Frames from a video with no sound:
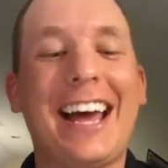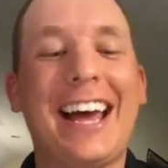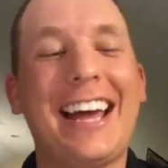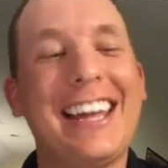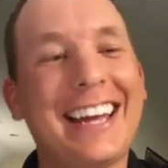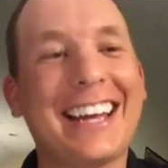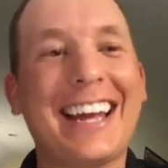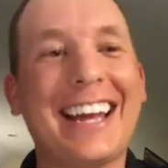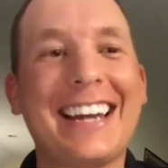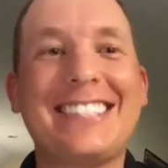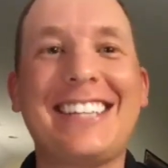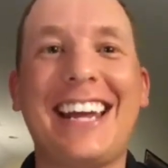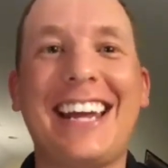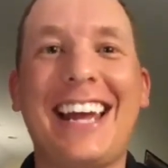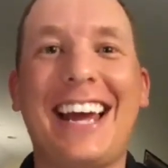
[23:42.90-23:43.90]
I
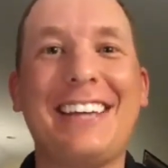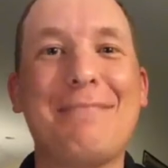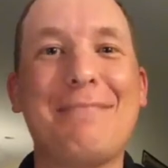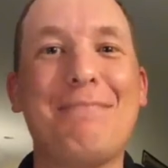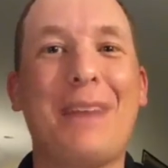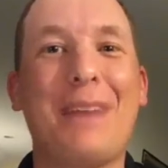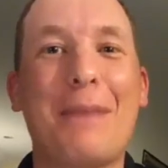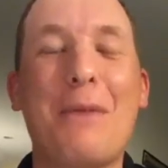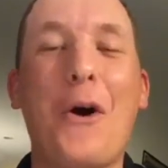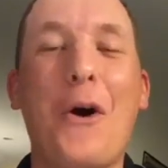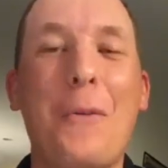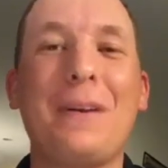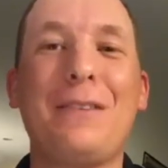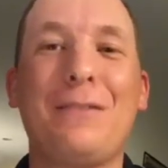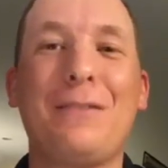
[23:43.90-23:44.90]
gotta say I'm
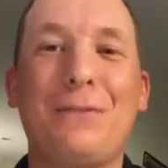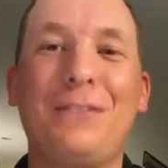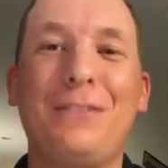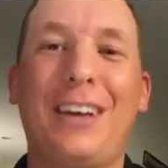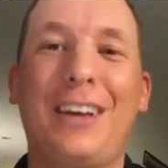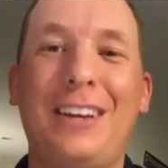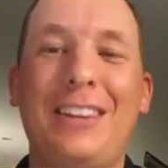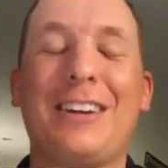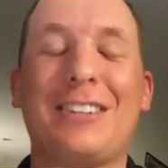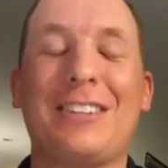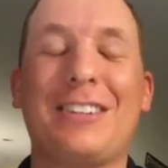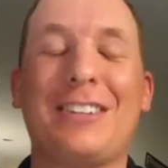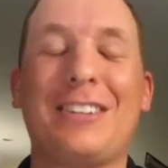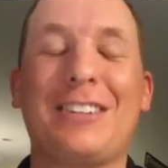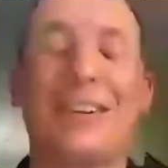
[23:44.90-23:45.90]
hoping
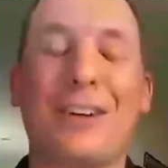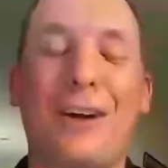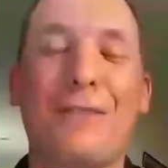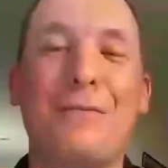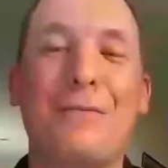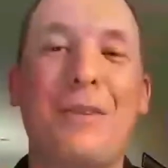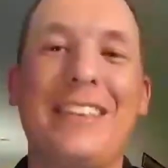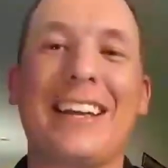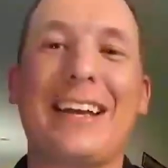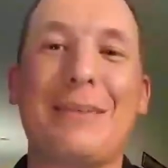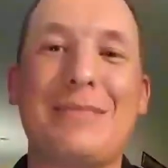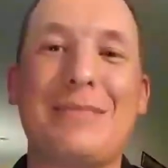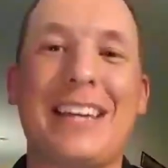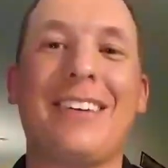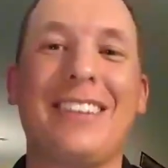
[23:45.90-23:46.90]
there's another golf movie
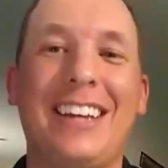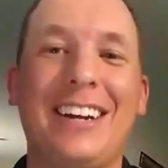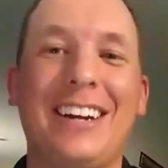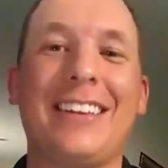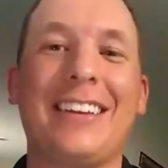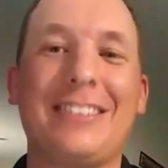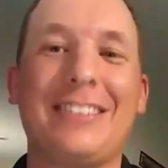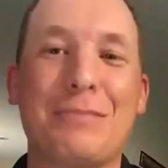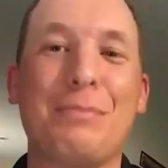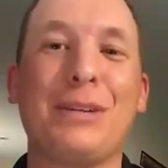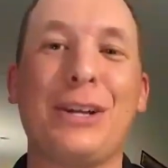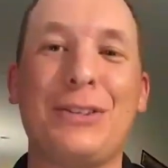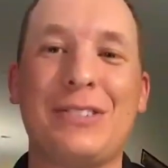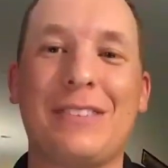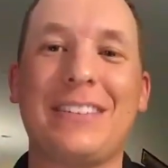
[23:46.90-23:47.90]
that comes out here that
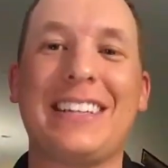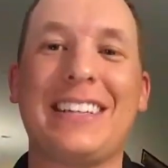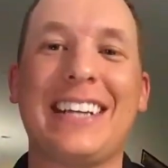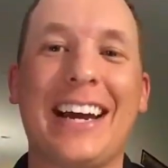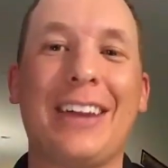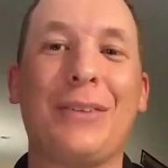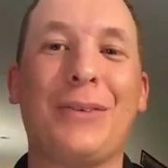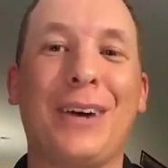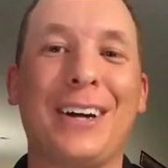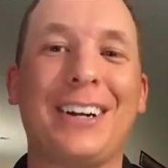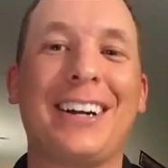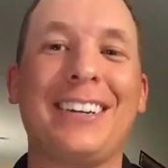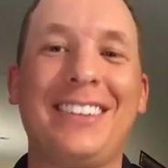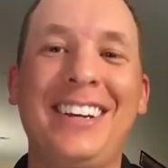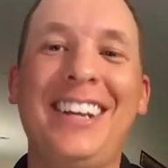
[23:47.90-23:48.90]
just blows everything out of the
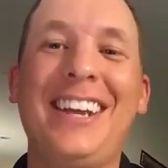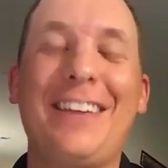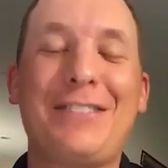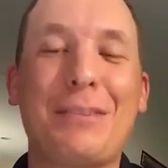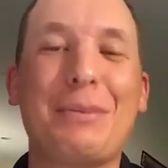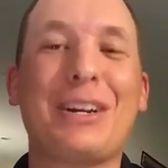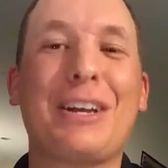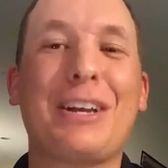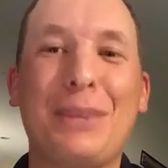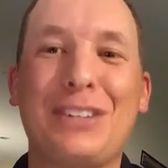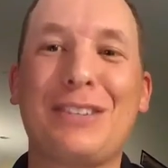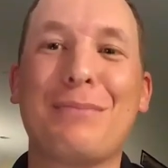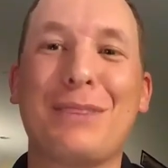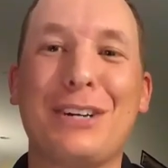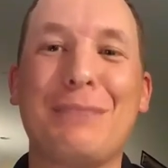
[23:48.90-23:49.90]
water. Someone
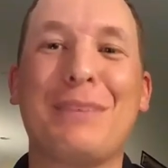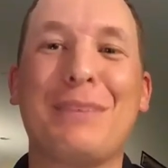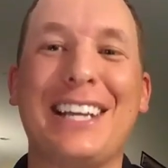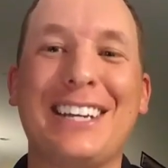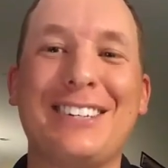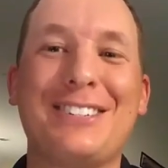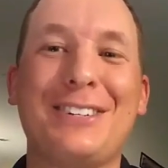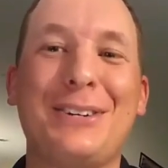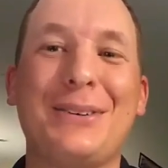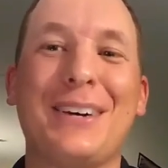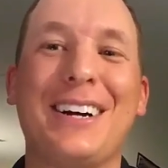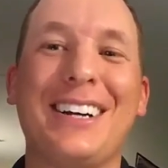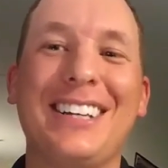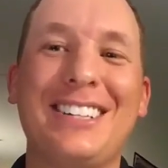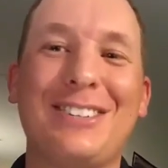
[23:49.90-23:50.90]
can put some good money
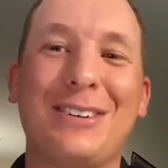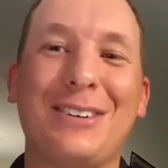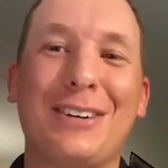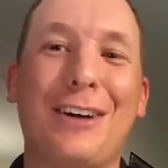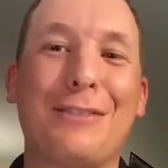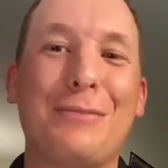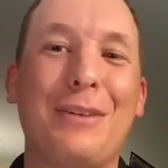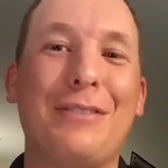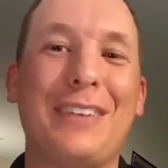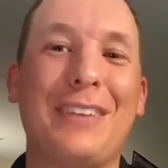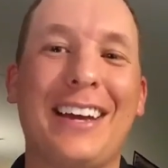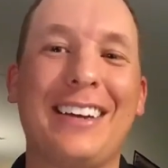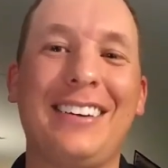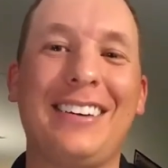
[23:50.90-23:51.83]
into a golf movie.